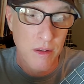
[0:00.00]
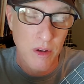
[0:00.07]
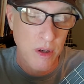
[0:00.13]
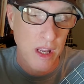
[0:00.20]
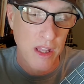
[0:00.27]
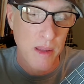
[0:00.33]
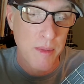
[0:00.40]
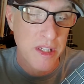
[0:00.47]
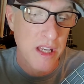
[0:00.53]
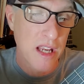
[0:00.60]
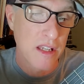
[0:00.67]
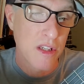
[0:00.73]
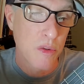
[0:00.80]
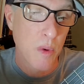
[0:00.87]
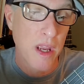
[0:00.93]
Okay, let me say
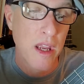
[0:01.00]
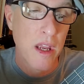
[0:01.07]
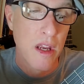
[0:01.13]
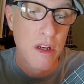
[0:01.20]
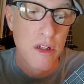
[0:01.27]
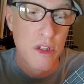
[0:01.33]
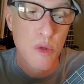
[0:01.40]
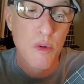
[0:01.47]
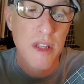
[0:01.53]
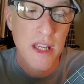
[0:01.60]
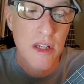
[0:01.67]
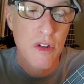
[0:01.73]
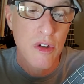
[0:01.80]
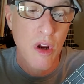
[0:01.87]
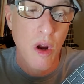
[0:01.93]
it this way. Do the
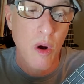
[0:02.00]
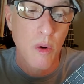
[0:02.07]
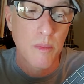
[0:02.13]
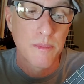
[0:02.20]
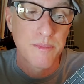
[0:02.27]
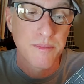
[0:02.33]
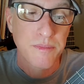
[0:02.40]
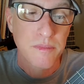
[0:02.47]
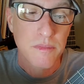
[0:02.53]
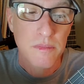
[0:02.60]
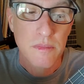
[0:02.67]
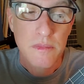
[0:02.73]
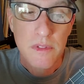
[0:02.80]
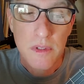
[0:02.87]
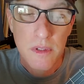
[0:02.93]
intro,
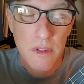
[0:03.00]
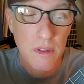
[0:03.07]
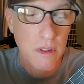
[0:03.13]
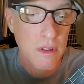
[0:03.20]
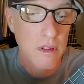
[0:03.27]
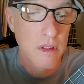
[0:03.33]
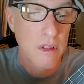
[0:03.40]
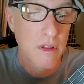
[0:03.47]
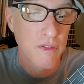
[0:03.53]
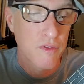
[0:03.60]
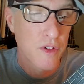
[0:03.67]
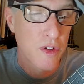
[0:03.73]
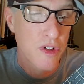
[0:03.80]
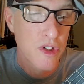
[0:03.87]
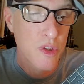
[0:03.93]
the
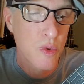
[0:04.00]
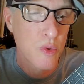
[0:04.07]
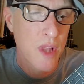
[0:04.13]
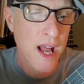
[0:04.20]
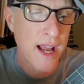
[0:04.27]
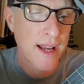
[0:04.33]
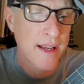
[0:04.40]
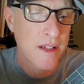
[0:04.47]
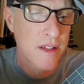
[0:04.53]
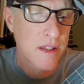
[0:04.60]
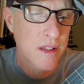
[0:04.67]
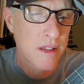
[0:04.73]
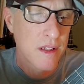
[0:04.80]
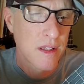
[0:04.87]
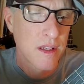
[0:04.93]
first two
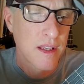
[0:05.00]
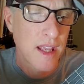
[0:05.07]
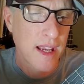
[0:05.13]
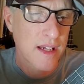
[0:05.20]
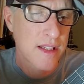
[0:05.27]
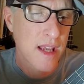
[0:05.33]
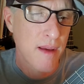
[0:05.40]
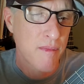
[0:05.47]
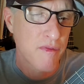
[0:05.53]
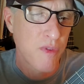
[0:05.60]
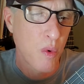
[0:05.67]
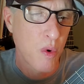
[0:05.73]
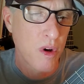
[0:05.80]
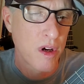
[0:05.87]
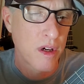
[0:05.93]
lines, except
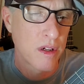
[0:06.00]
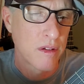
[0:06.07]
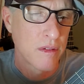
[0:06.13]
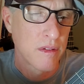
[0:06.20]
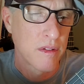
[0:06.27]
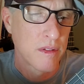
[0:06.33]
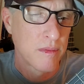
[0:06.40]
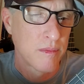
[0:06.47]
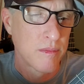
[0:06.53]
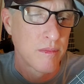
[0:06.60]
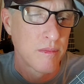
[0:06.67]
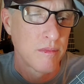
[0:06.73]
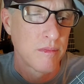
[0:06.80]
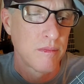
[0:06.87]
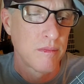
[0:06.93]
for
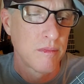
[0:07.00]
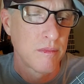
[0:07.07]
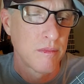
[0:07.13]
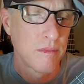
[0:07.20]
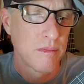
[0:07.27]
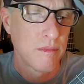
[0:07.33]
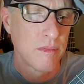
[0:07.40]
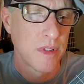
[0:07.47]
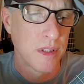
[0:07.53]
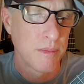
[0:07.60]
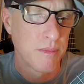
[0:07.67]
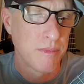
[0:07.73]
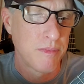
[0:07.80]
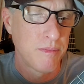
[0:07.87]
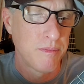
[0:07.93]
the
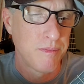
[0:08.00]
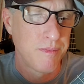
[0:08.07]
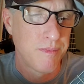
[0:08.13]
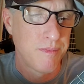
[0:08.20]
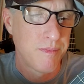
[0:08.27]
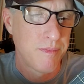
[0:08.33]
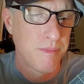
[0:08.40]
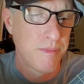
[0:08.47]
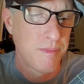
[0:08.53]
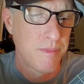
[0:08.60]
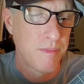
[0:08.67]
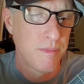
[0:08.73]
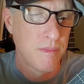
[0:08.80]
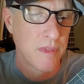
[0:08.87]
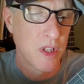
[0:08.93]

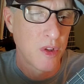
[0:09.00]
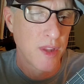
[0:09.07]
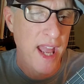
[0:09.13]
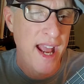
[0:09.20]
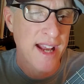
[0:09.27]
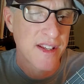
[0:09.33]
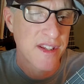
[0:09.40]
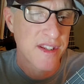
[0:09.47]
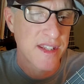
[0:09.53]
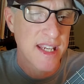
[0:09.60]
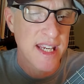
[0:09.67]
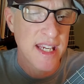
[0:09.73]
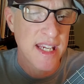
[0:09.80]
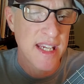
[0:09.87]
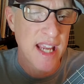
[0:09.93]
the last
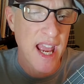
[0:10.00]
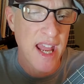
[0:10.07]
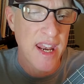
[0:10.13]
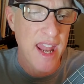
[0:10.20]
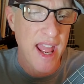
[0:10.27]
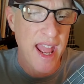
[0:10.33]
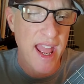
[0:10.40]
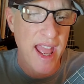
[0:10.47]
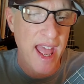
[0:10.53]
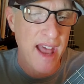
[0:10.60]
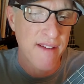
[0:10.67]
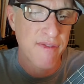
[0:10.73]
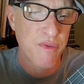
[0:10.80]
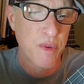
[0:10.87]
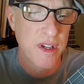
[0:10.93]
C and
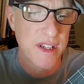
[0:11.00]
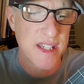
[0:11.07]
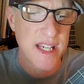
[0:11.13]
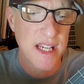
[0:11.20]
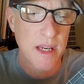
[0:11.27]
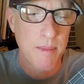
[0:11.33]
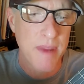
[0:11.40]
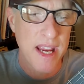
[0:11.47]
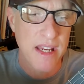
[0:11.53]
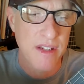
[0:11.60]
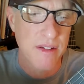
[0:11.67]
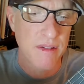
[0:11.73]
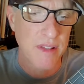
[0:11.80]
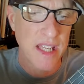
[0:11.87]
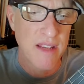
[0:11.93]
F with a C and a
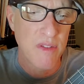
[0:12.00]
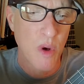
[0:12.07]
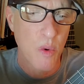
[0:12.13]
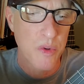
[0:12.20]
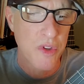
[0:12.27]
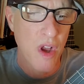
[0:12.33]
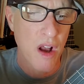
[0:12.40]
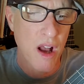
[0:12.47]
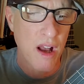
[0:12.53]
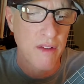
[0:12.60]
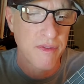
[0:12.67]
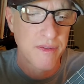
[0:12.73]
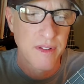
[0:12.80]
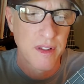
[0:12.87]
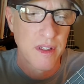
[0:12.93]
bass, leave those
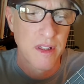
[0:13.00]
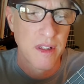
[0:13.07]
off